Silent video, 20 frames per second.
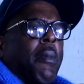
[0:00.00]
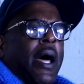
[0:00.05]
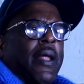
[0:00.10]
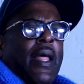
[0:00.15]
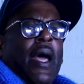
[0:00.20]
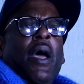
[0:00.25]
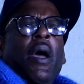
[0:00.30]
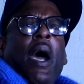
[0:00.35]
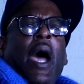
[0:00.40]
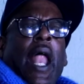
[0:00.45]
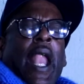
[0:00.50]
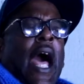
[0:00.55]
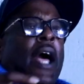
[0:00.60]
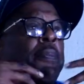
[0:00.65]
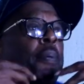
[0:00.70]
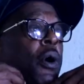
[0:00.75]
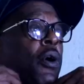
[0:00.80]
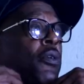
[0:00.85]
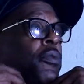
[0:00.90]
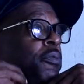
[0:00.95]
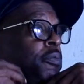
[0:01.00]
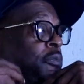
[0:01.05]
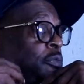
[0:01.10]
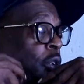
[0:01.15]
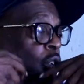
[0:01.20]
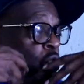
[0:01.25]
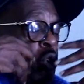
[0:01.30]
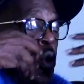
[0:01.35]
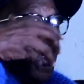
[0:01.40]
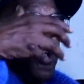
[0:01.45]
And, and I
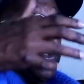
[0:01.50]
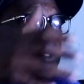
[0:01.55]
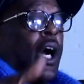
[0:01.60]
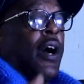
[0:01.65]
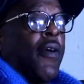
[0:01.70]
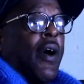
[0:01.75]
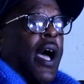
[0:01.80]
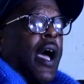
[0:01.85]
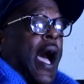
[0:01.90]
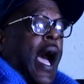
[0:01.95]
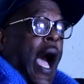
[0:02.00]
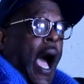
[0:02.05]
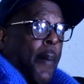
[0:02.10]
posed. true enough,